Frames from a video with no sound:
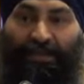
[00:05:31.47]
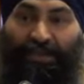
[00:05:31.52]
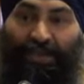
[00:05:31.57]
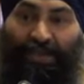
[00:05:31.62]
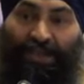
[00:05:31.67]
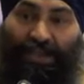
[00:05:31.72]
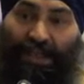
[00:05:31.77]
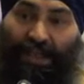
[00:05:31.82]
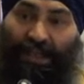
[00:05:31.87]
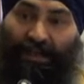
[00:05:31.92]

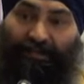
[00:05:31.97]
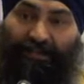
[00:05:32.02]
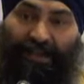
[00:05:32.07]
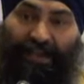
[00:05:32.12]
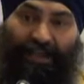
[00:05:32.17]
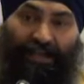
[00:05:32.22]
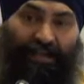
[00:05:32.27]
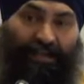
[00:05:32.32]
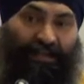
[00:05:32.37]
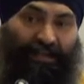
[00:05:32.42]

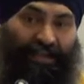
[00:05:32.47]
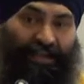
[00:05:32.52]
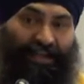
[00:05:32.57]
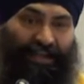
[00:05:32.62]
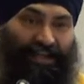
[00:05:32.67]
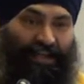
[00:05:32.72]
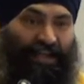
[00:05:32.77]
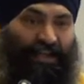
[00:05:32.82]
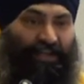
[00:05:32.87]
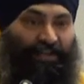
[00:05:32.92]
Savdhan
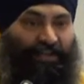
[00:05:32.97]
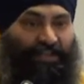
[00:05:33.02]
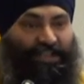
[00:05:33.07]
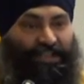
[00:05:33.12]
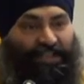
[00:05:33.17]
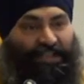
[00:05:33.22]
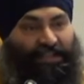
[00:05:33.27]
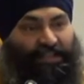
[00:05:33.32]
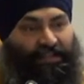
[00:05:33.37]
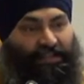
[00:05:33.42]

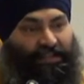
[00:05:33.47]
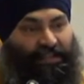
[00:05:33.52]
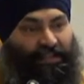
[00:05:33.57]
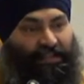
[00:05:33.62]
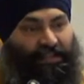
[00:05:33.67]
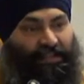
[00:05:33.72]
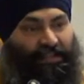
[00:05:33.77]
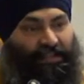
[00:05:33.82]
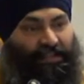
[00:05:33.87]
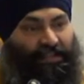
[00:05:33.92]
ekagarchi.
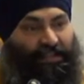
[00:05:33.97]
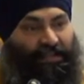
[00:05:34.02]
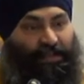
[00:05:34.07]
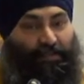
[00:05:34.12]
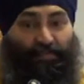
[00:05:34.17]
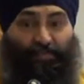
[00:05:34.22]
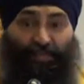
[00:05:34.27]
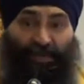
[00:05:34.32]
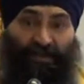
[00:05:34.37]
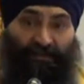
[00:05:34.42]

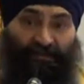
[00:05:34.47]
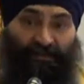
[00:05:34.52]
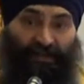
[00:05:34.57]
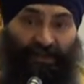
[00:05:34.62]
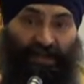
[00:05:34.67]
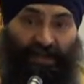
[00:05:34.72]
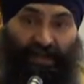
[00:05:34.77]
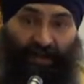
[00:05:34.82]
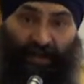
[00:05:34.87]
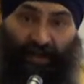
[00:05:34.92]
Be
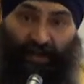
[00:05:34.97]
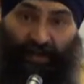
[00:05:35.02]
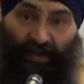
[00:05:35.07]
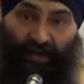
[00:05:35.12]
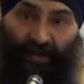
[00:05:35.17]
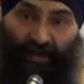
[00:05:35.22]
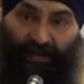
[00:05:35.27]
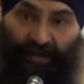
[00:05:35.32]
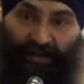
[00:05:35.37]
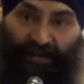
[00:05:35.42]
very
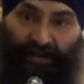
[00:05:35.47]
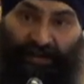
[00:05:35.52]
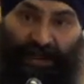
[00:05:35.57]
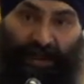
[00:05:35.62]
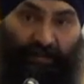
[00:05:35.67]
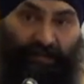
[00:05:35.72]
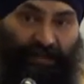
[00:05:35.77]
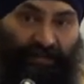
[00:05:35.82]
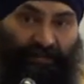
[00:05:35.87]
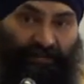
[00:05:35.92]
alert
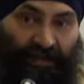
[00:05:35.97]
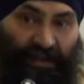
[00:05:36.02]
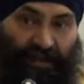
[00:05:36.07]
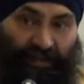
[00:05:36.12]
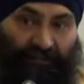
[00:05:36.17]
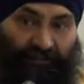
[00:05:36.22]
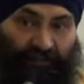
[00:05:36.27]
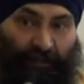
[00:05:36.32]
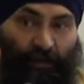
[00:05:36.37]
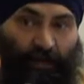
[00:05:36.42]
and be
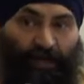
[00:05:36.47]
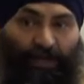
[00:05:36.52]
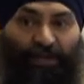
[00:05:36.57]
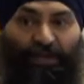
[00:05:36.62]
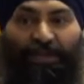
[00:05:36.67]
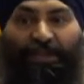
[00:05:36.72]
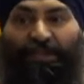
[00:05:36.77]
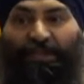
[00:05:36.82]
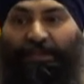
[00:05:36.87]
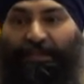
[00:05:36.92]
very
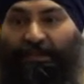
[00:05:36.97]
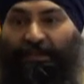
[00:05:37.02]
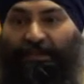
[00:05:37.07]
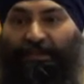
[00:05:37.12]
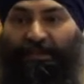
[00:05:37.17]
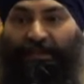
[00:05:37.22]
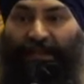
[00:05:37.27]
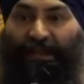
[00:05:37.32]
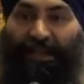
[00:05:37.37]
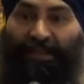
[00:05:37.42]
focused.
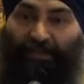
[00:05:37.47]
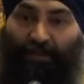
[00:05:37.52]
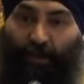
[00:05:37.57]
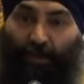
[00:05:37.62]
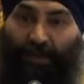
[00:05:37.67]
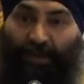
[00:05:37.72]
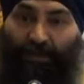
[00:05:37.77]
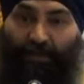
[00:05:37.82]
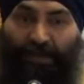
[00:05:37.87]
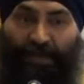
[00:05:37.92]
That's the
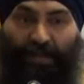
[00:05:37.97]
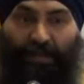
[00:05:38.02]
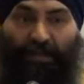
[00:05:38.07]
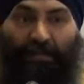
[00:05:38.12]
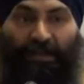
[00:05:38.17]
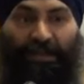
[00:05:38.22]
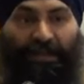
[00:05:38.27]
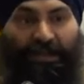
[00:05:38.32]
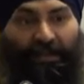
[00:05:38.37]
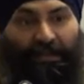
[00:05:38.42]
way to read
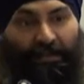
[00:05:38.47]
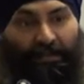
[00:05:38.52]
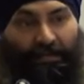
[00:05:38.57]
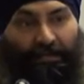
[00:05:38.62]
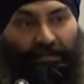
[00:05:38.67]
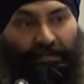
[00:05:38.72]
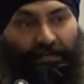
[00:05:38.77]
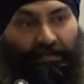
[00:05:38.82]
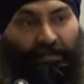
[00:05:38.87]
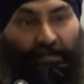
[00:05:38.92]
Gurbani.
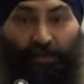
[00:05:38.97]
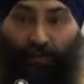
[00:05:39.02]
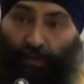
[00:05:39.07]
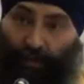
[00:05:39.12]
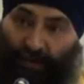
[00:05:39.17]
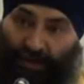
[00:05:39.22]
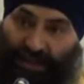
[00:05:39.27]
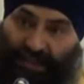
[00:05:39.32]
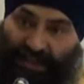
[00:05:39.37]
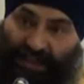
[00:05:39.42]

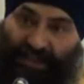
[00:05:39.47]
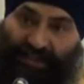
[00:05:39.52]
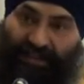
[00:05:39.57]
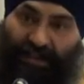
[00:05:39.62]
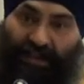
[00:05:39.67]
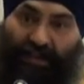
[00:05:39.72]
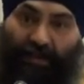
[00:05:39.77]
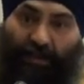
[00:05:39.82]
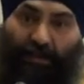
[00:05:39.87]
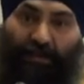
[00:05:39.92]
Guruji says
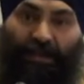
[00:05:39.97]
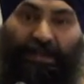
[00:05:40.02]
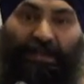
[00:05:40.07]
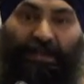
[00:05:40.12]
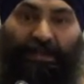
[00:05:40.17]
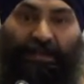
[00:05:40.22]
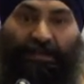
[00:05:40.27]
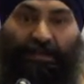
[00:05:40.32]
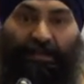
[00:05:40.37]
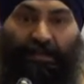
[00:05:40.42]
that in
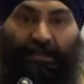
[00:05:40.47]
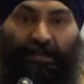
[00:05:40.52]
Gurbani.